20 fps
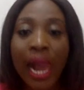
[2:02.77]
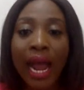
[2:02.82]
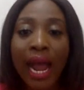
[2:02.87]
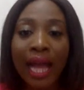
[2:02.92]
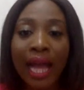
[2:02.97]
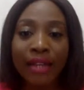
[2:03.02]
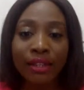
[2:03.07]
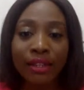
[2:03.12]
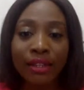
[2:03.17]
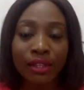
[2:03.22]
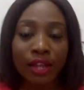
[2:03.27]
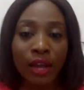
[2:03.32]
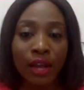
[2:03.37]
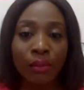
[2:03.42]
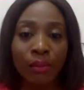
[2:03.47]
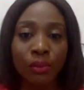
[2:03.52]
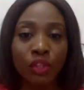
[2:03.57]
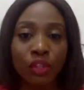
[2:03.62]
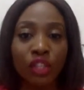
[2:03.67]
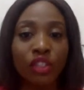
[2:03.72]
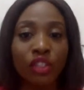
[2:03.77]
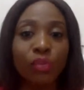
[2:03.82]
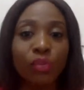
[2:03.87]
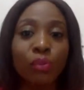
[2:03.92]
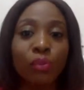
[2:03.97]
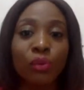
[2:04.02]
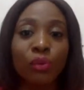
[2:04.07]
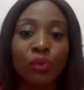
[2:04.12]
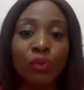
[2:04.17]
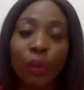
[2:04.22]
And just
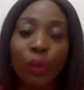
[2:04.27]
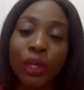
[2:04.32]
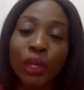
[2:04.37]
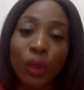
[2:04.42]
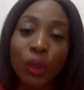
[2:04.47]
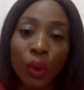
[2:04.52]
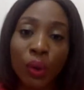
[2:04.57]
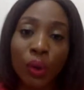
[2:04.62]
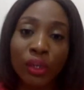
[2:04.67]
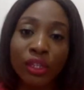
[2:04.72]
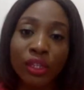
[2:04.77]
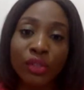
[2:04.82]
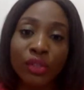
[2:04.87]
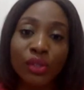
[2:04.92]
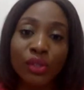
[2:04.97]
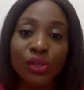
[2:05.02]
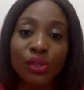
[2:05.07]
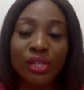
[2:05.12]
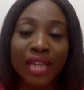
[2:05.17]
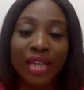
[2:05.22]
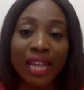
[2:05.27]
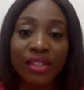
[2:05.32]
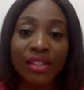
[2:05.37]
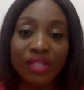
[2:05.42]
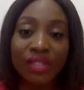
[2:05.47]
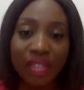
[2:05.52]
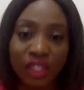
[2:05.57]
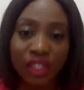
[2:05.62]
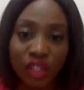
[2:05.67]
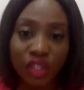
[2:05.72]
before we go into tonight's
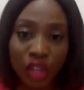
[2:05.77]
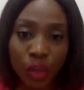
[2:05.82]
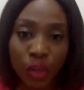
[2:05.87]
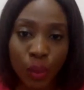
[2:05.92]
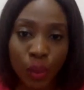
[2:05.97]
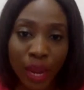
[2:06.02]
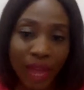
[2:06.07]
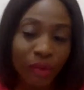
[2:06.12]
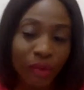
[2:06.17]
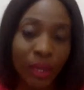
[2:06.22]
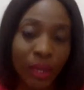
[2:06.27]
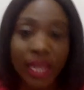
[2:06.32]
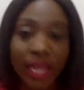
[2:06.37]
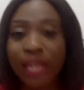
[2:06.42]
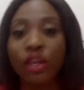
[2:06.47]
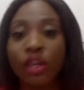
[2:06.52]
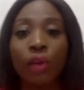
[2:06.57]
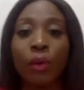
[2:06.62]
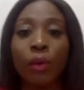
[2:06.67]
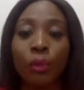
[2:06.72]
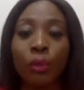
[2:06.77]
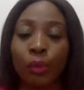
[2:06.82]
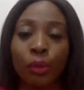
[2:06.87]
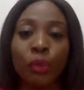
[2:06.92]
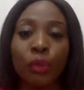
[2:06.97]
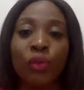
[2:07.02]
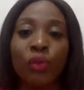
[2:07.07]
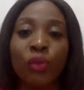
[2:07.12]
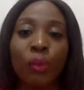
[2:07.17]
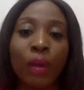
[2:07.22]
session, we have quite a number of
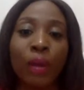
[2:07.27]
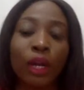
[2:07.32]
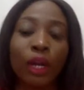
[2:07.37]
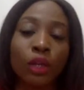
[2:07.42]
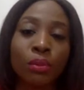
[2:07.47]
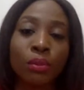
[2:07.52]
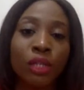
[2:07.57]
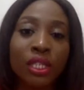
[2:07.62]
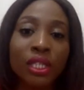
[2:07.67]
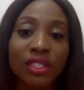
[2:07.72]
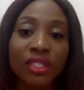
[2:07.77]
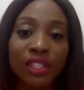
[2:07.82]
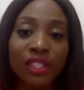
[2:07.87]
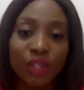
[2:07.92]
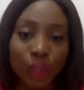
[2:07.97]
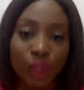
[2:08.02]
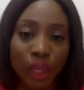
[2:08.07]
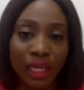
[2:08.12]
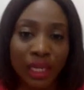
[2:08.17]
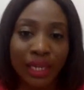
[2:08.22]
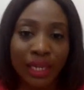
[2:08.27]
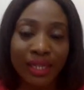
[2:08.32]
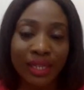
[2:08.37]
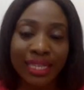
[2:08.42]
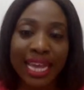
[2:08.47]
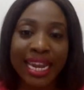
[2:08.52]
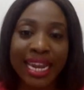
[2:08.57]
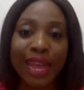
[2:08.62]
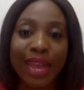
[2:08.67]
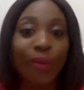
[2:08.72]
people from our community joining us,
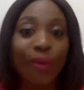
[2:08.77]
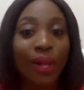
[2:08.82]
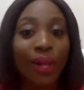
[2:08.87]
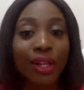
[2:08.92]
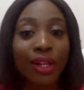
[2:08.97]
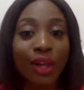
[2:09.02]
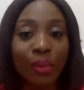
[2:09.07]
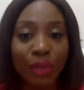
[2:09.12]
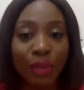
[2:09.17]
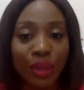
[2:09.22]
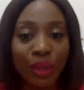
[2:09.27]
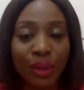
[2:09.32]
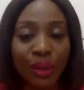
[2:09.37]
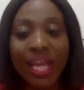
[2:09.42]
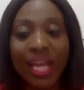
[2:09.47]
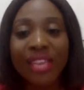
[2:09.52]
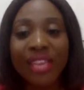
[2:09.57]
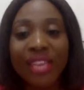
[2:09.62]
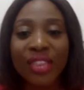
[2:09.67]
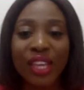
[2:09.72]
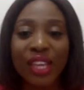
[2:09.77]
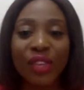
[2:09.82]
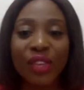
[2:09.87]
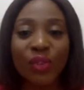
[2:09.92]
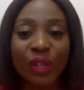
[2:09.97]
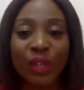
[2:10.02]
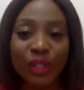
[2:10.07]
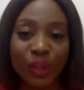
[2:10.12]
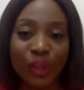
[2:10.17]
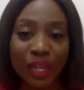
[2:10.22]
and I welcome you. Thank you
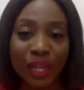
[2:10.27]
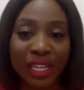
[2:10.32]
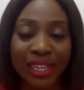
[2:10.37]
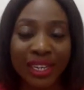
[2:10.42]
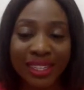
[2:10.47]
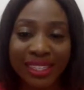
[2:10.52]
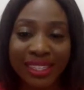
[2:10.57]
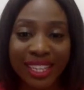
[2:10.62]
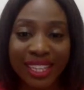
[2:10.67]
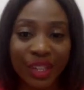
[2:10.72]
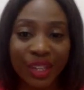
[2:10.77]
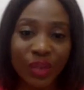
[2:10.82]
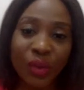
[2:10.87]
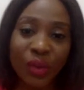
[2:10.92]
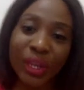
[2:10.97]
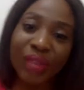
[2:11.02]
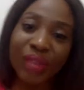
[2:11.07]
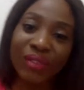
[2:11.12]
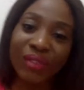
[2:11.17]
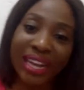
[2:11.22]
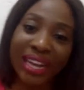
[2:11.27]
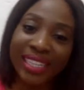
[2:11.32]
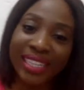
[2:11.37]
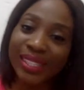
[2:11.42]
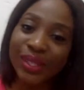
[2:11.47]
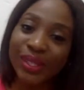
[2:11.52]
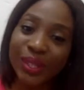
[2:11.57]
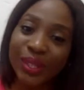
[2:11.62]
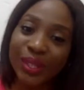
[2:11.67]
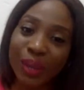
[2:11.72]
for joining us. Thank you for
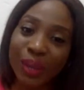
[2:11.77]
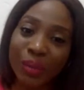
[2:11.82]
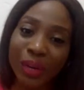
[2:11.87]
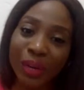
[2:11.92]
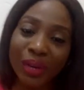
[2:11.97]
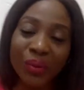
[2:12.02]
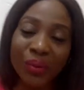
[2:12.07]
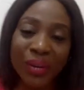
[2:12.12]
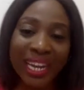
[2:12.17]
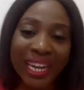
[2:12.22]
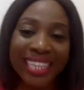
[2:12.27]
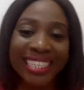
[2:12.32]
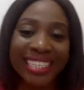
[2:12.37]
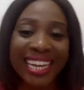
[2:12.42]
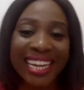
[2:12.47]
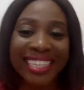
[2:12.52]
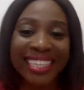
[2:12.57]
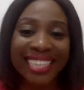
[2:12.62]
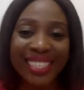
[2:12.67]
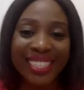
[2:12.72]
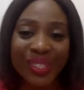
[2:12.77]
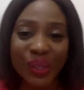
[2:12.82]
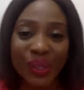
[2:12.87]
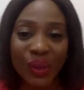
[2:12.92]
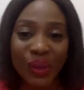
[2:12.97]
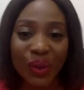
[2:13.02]
inviting someone. We're excited to